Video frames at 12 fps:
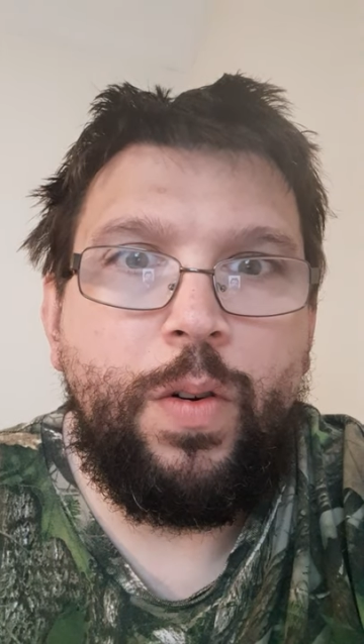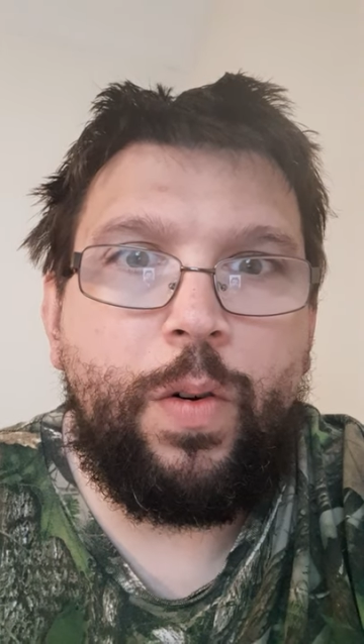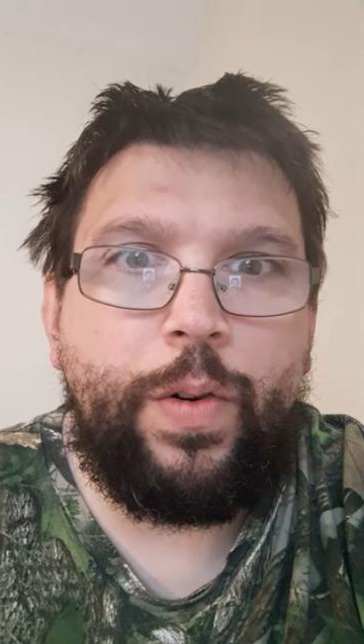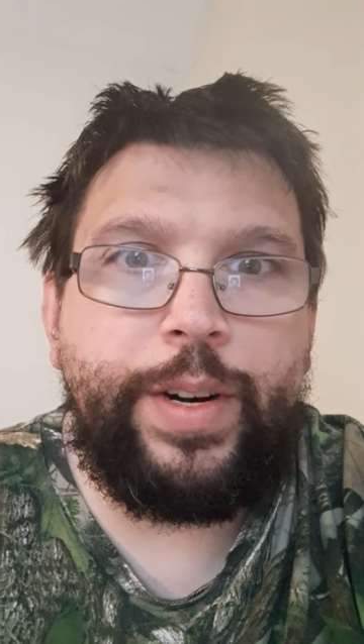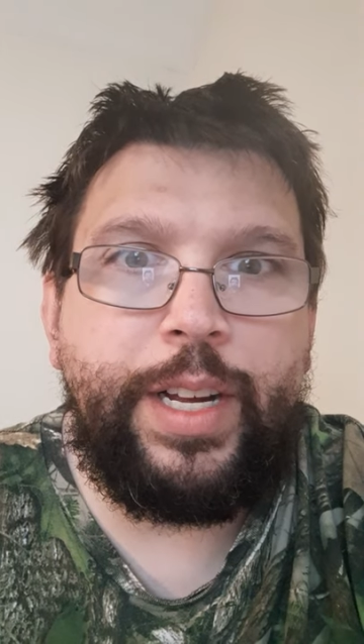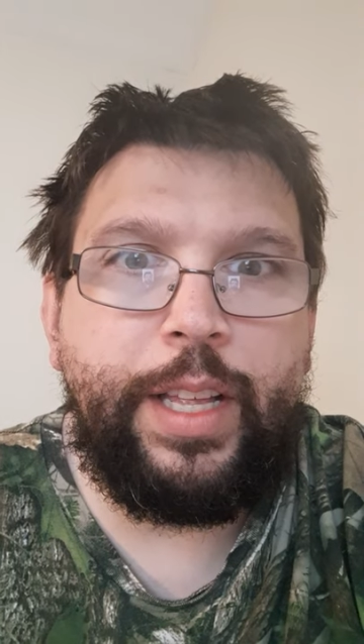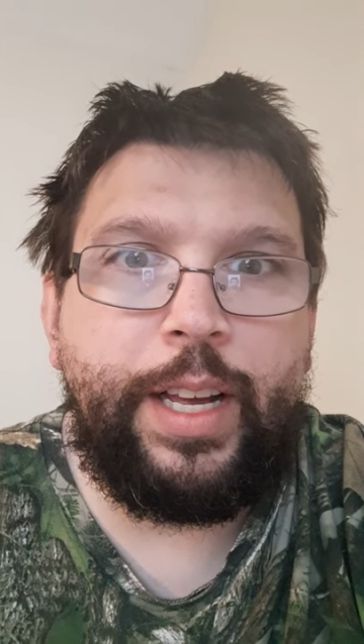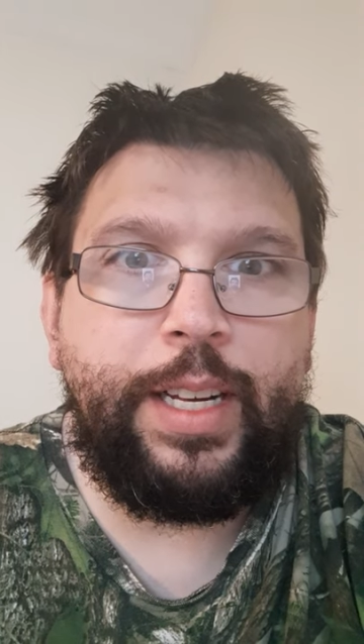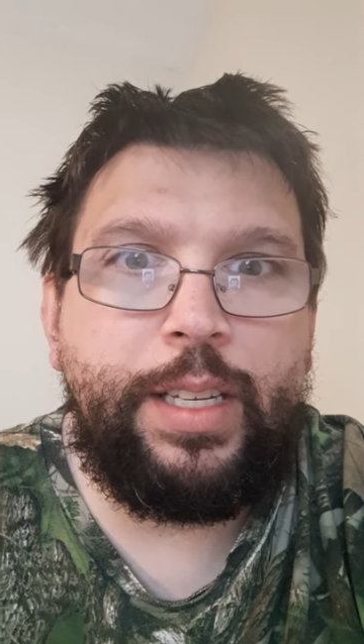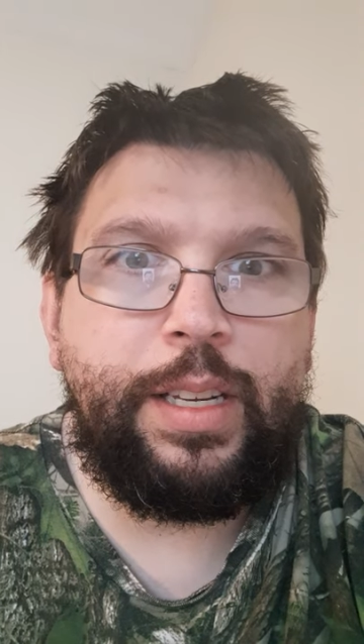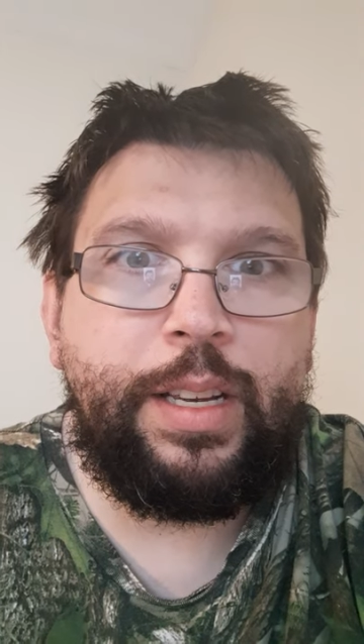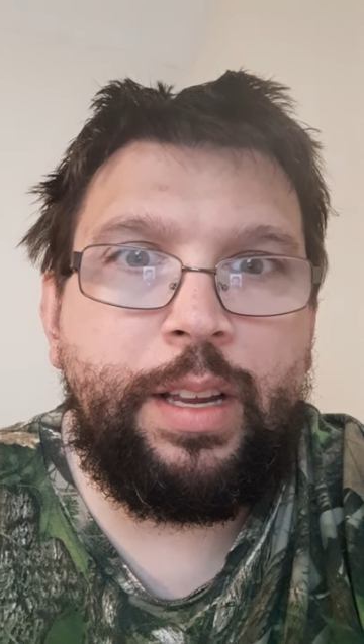Or any
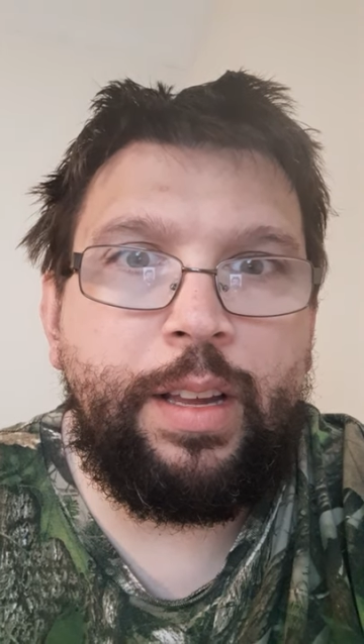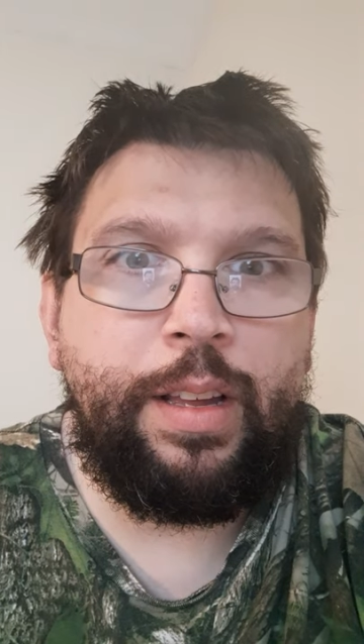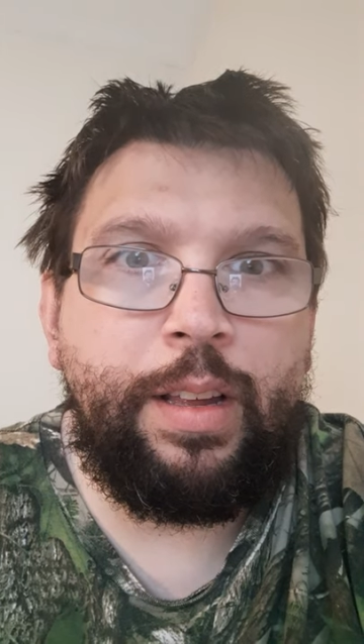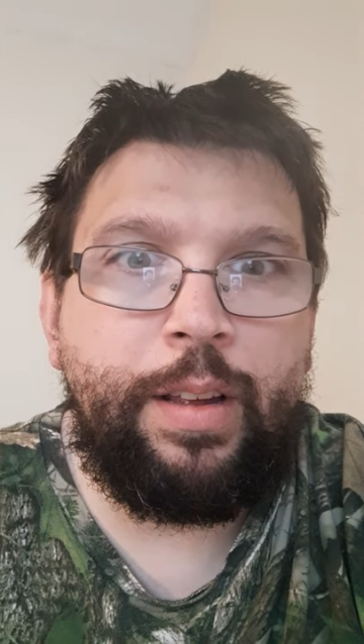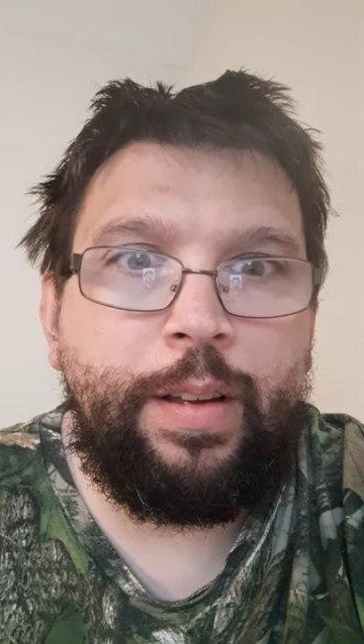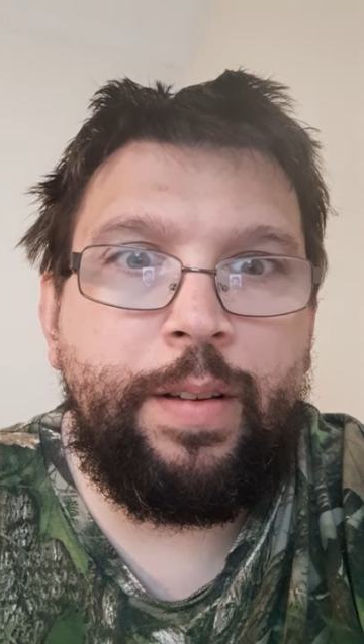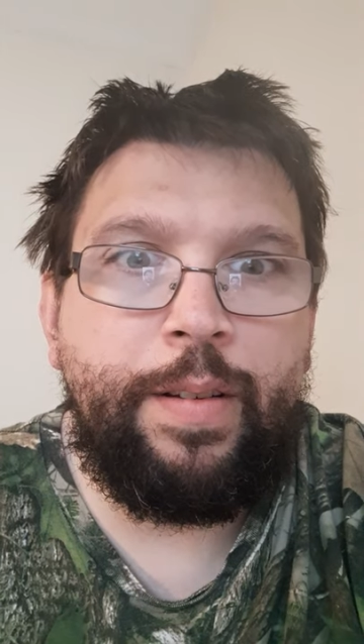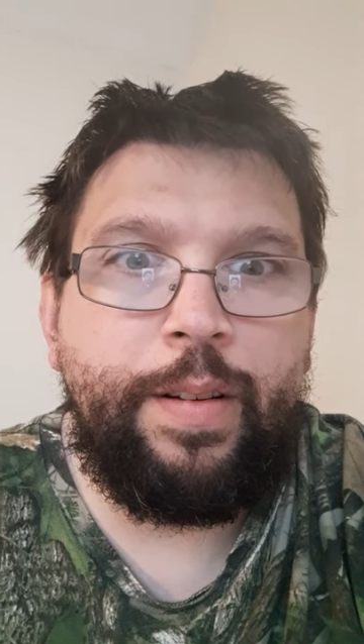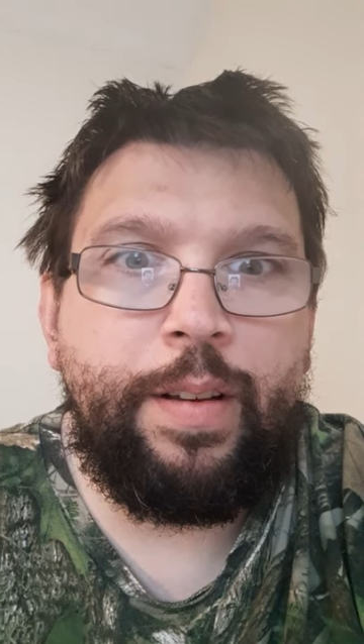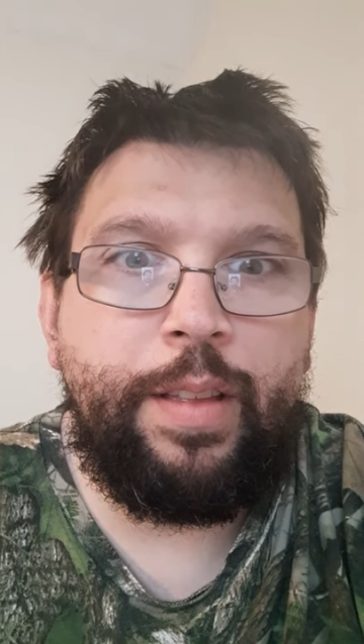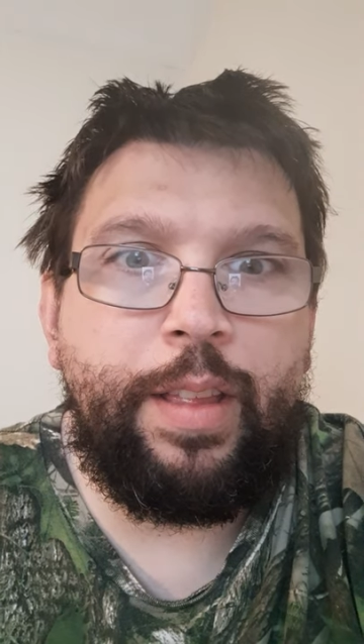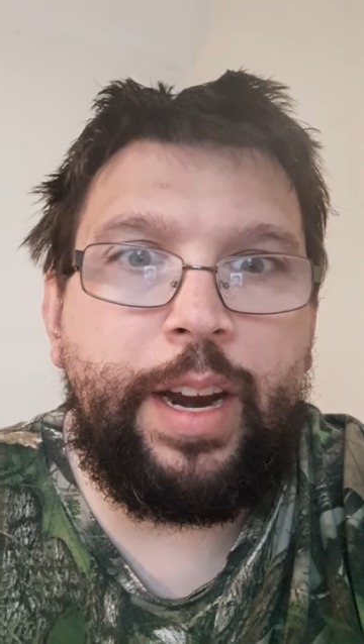less
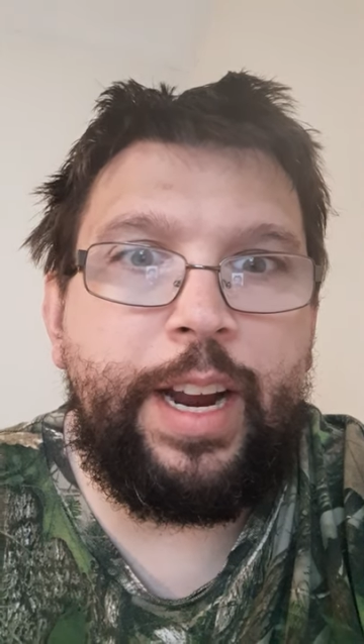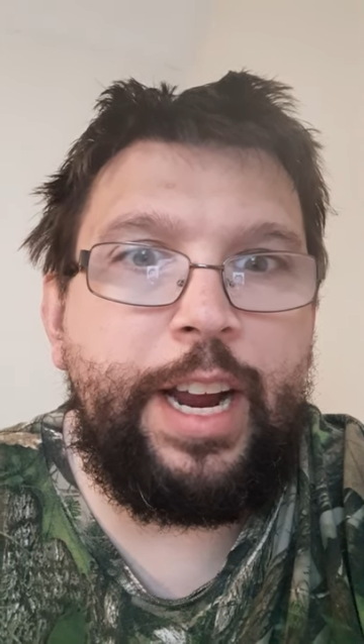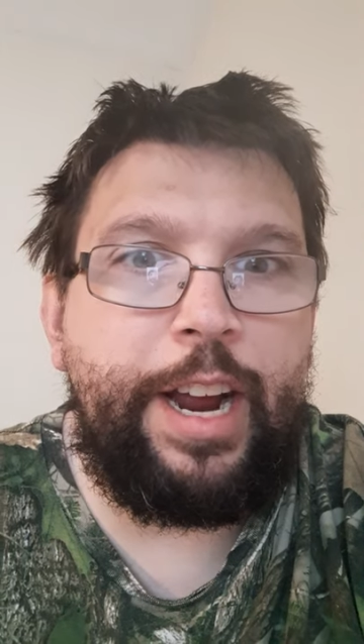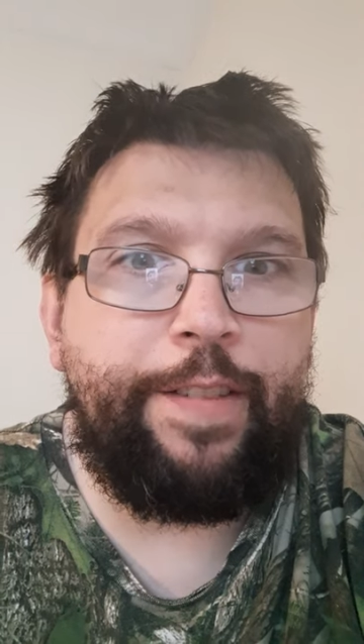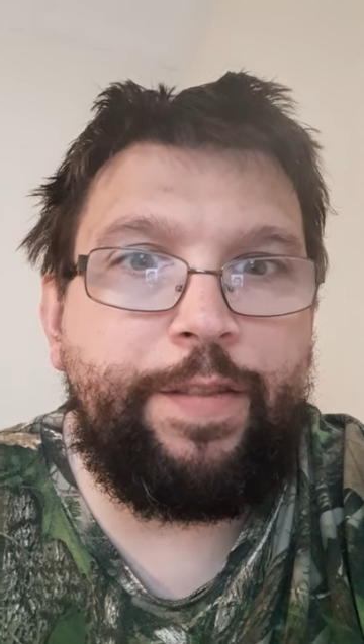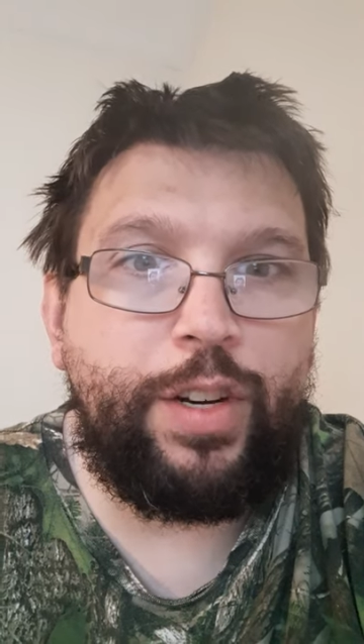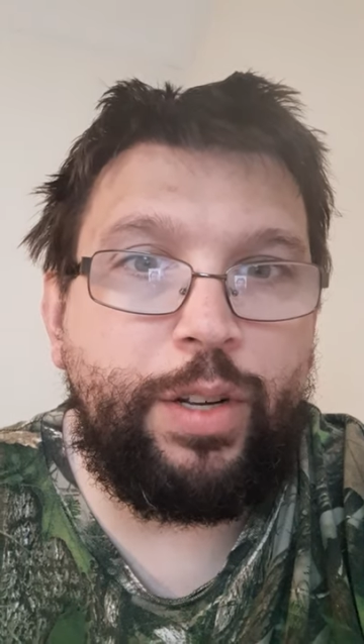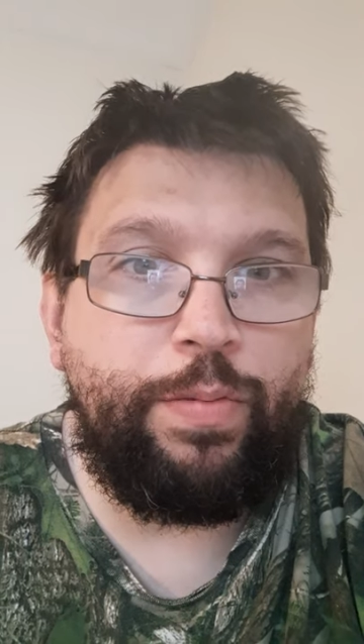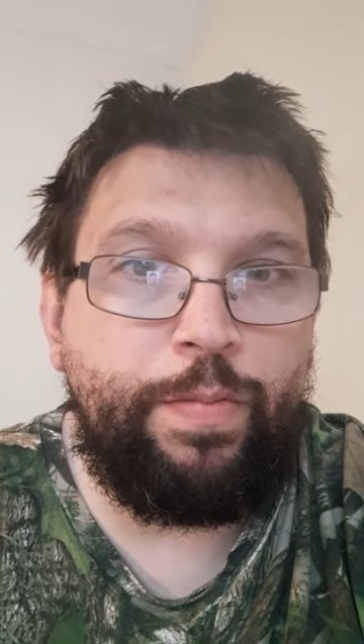than I have to.